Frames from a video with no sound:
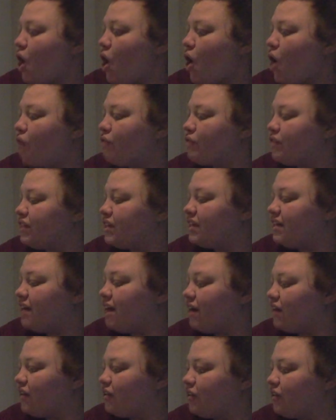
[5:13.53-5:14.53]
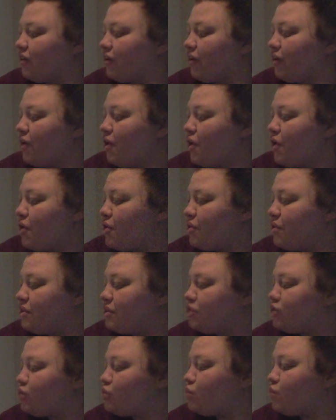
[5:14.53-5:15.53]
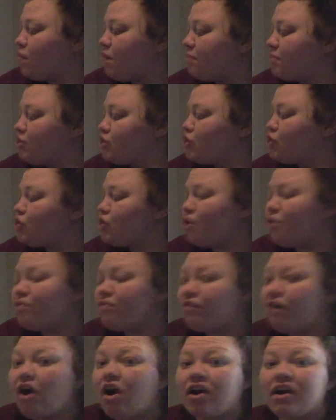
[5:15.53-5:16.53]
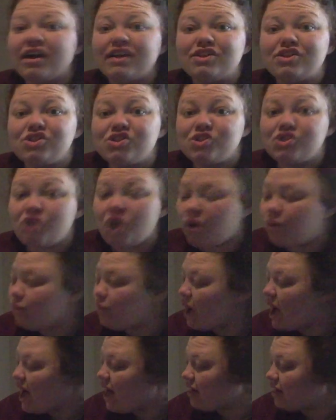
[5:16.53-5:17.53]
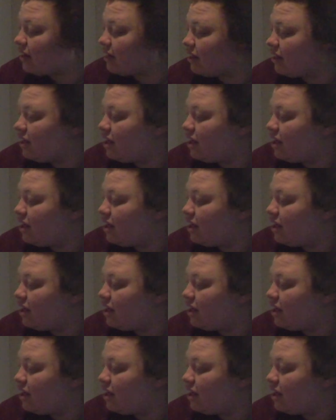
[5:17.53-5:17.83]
over the young girl who had swum so far and so well.